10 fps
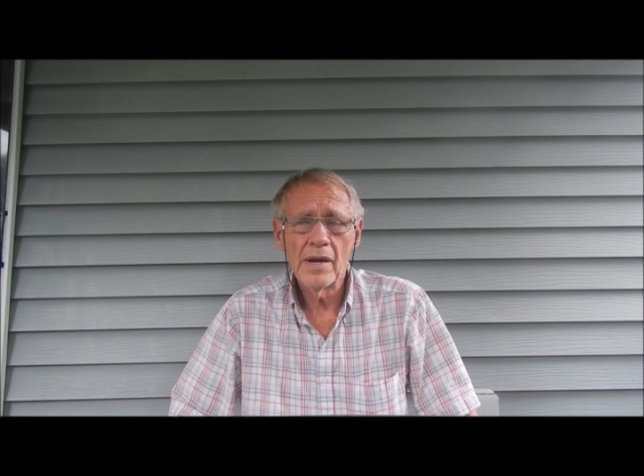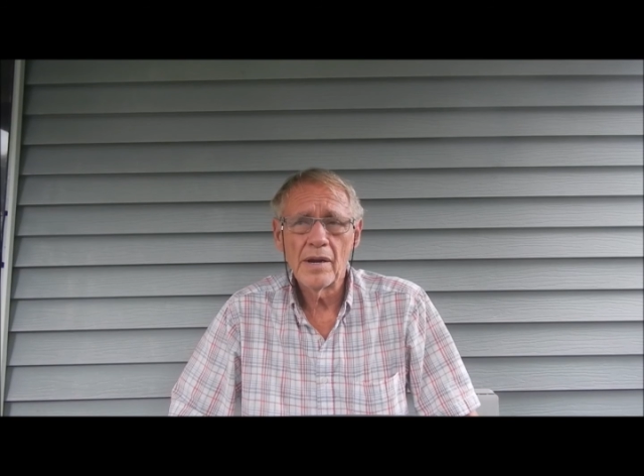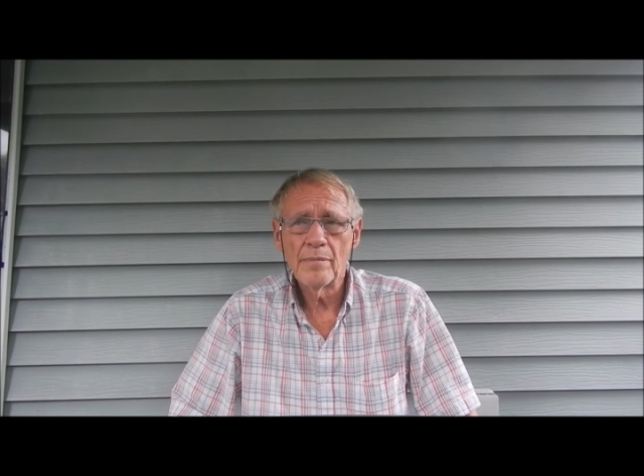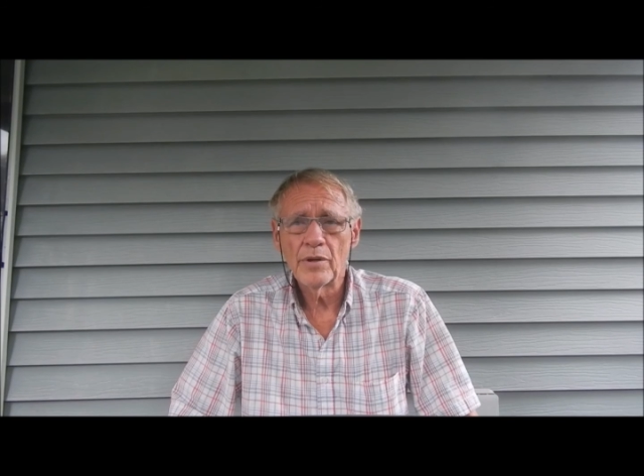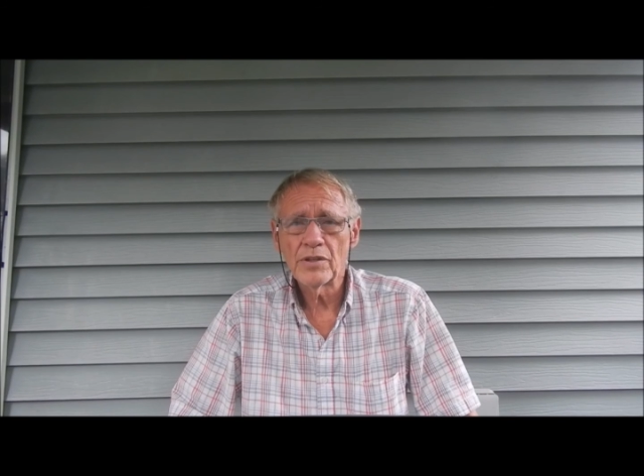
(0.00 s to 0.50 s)
and
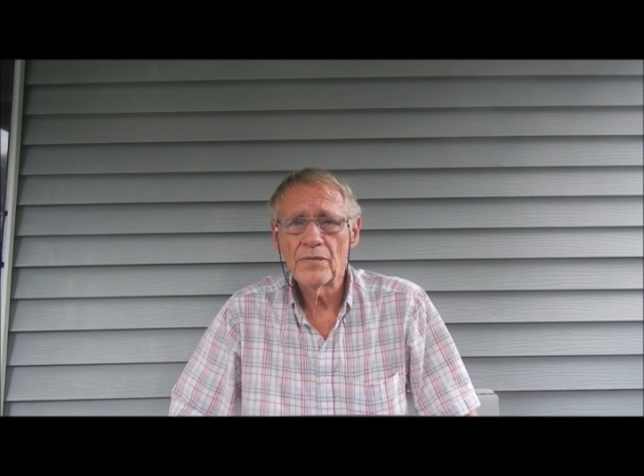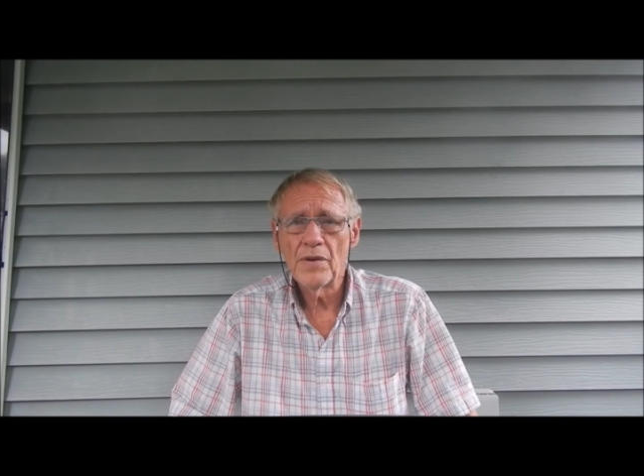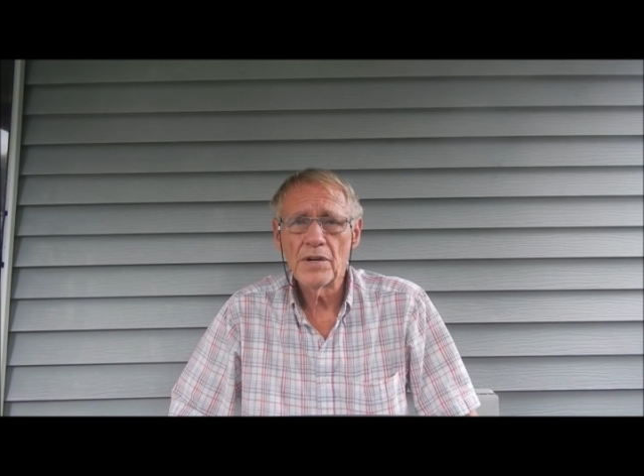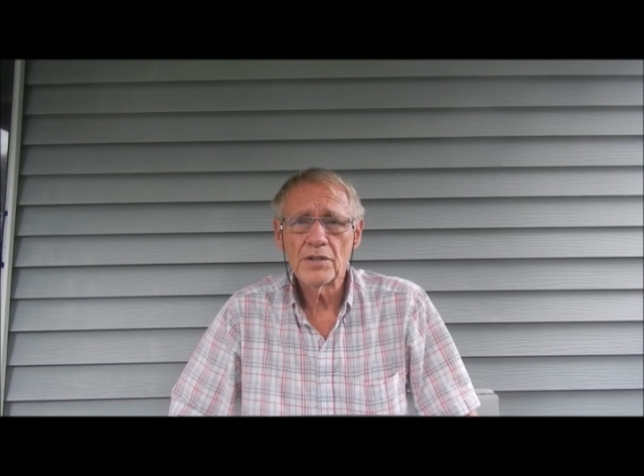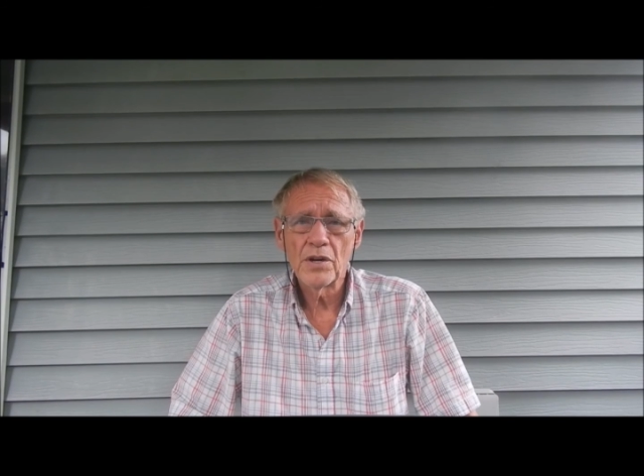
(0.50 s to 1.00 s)
then put the
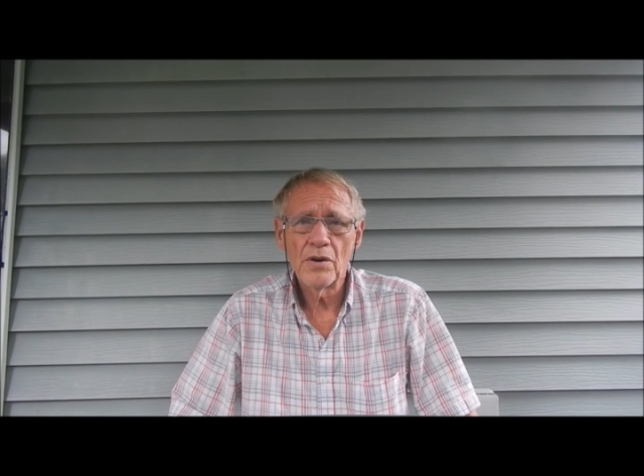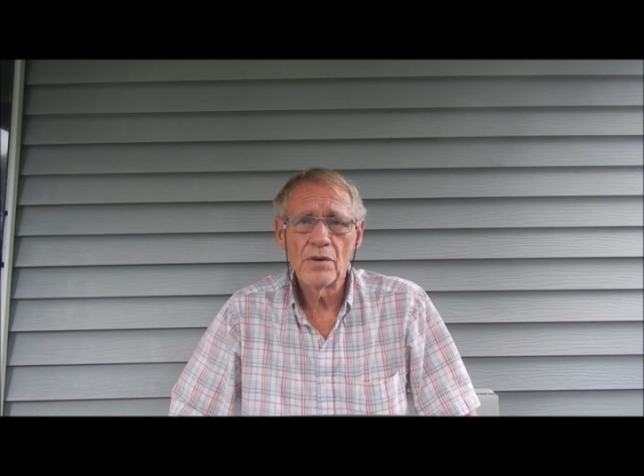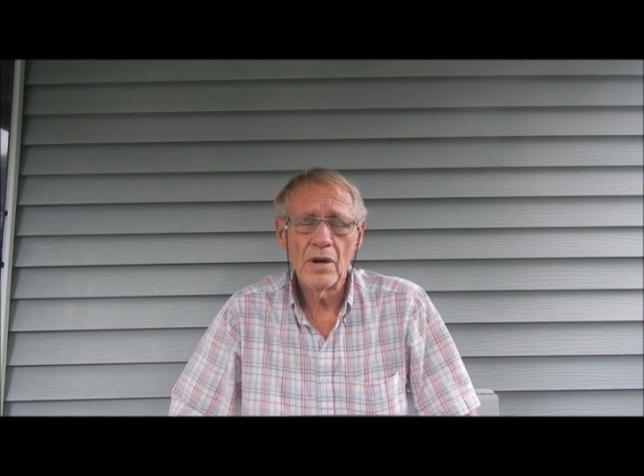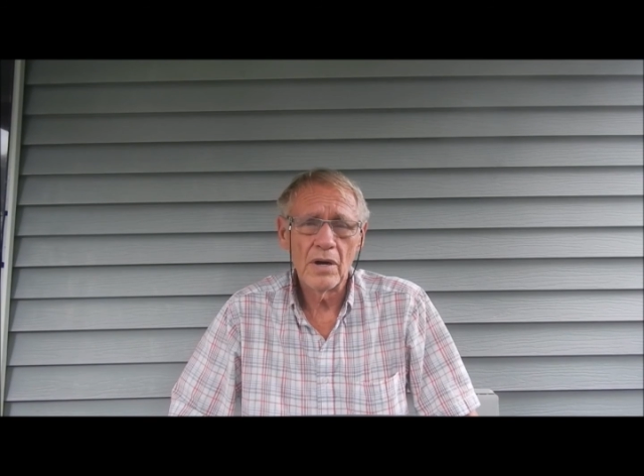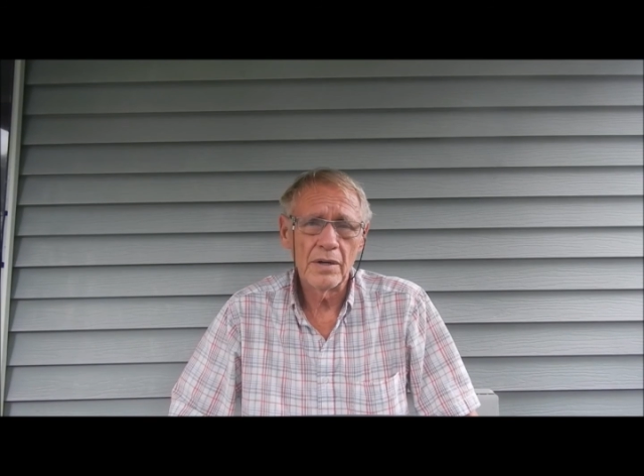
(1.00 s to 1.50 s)
finish coat
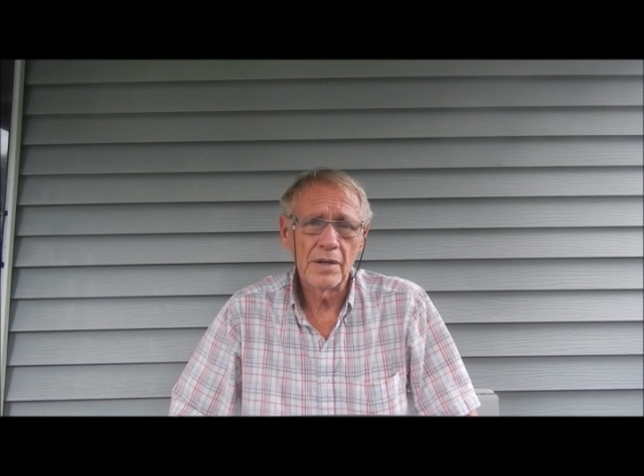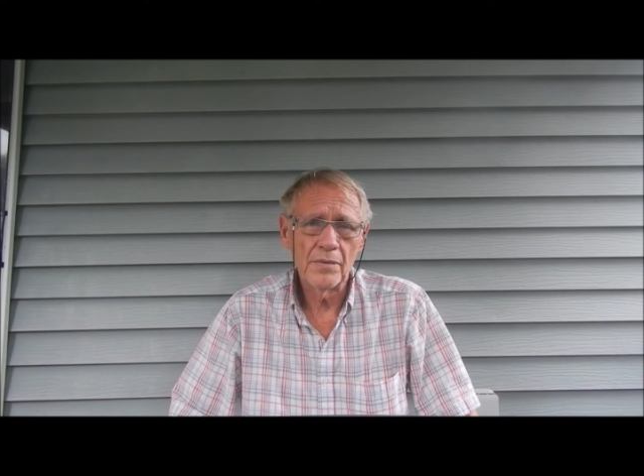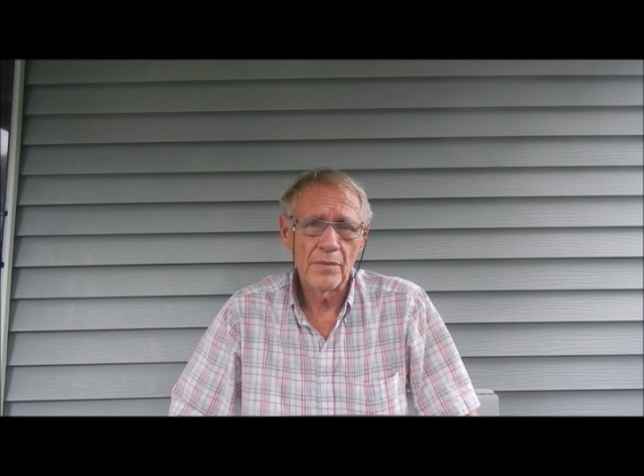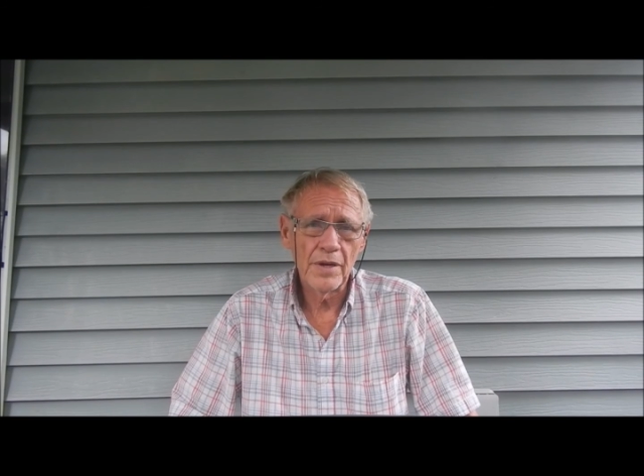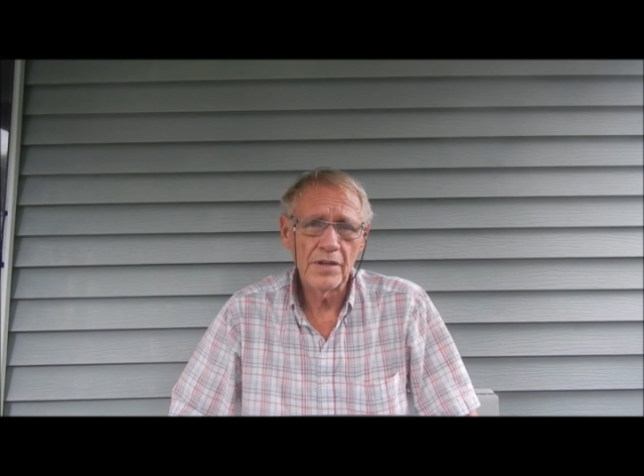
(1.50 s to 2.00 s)
on
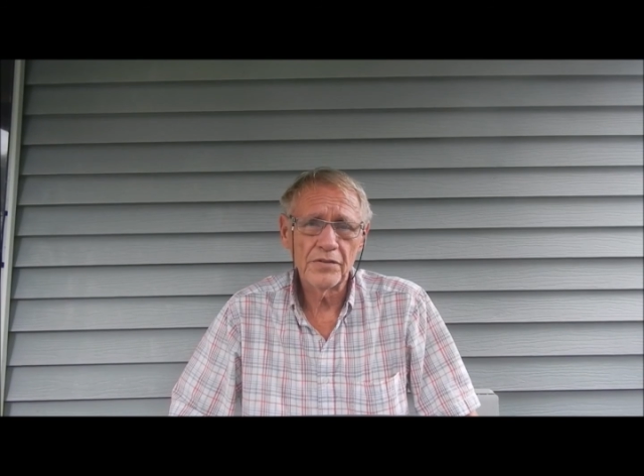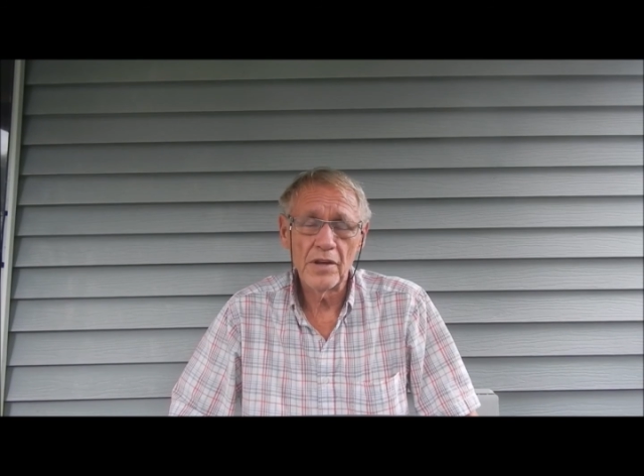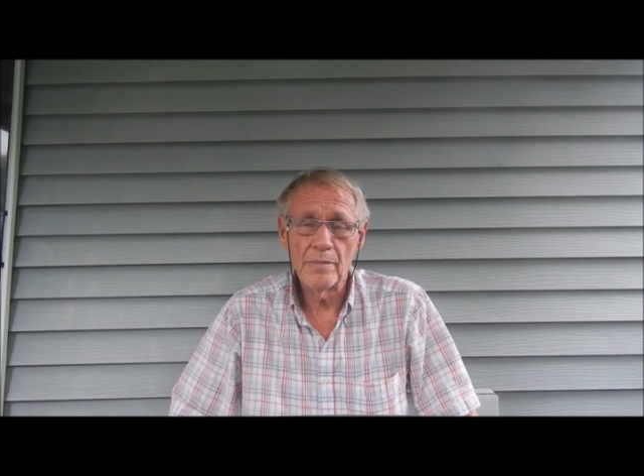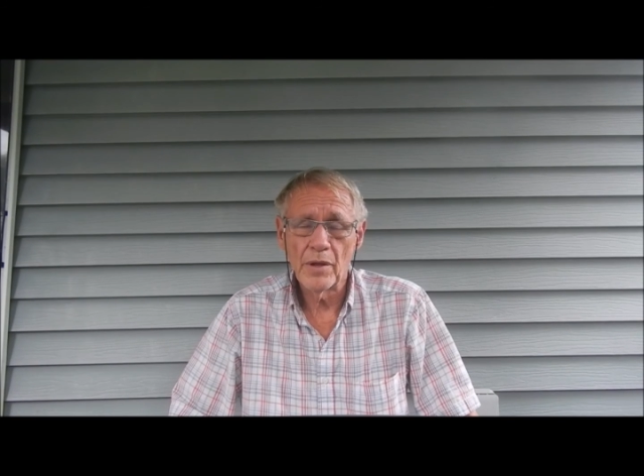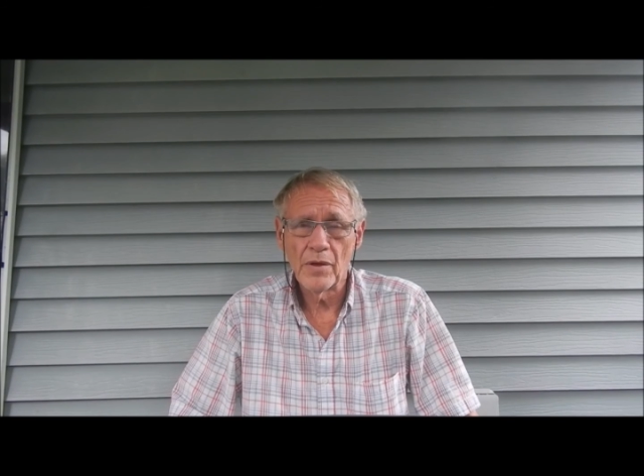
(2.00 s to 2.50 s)
and
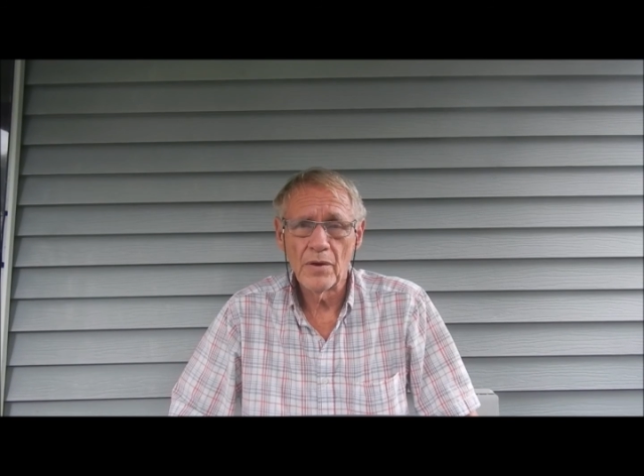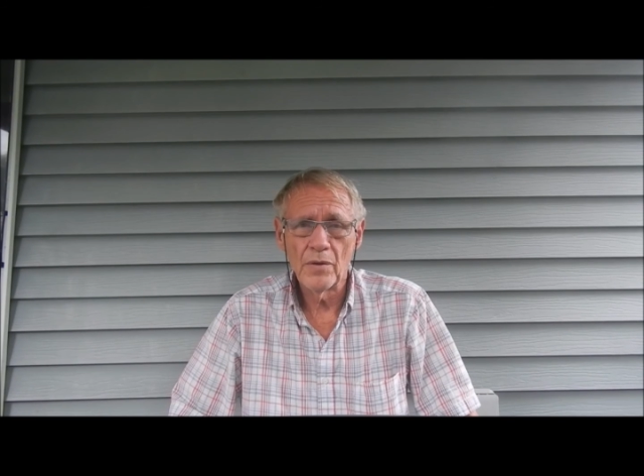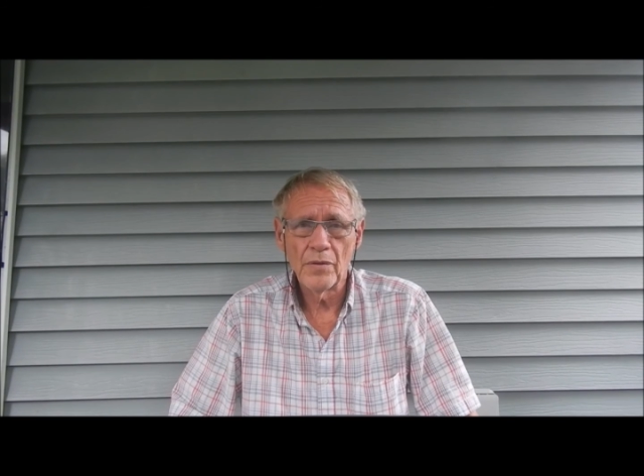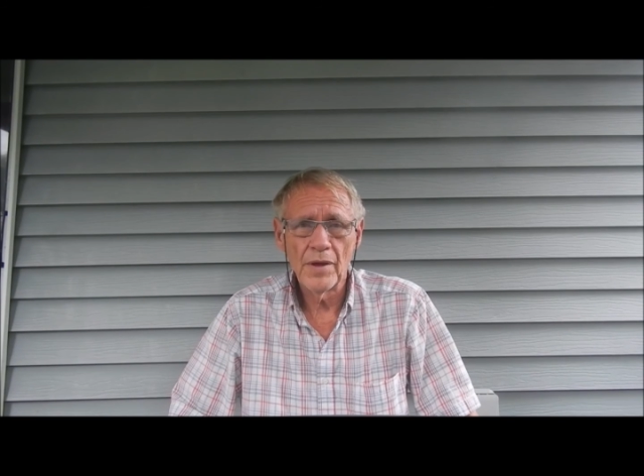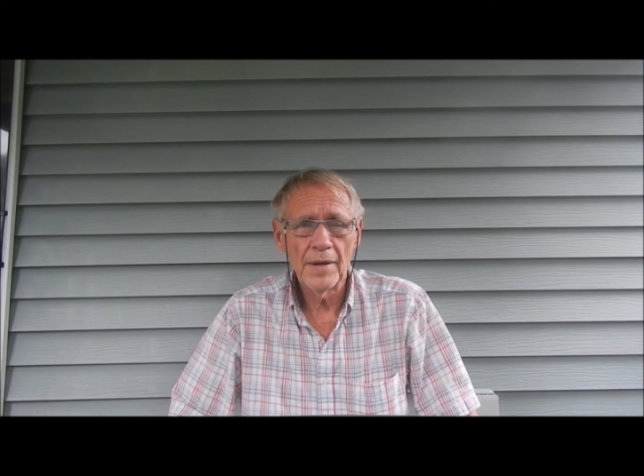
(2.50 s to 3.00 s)
reassemble the
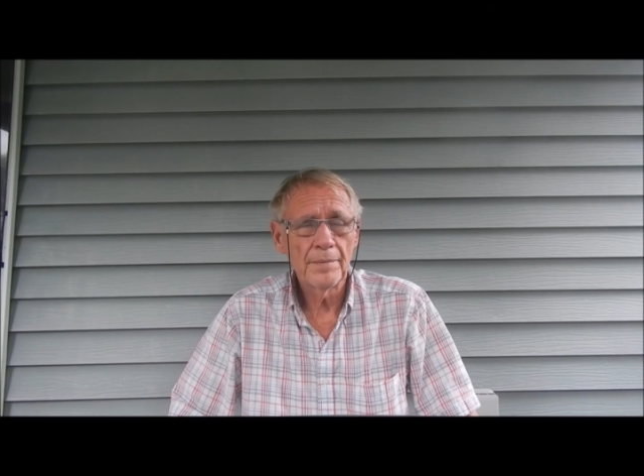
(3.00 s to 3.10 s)
whole thing.